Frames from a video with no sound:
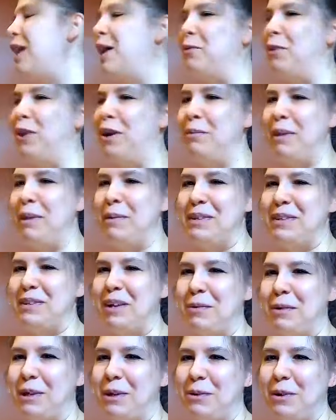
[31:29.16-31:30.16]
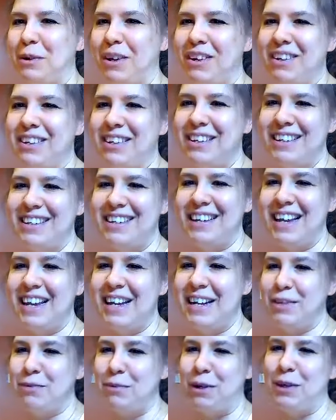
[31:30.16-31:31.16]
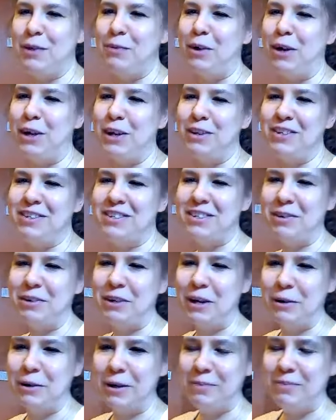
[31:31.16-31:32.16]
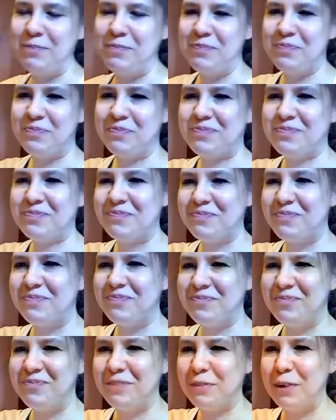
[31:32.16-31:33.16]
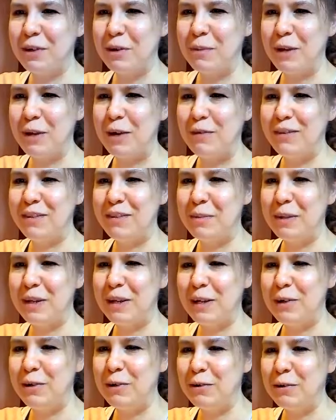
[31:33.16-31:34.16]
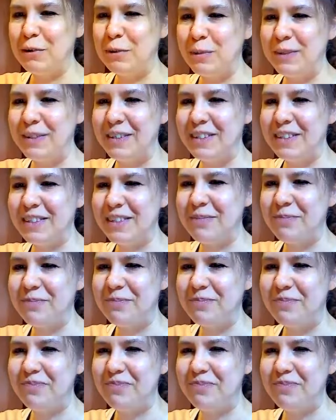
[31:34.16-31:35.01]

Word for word: I want. Maybe it's not what you want. It is what you want. You just don't know it for your pelvis to be in a neutral position.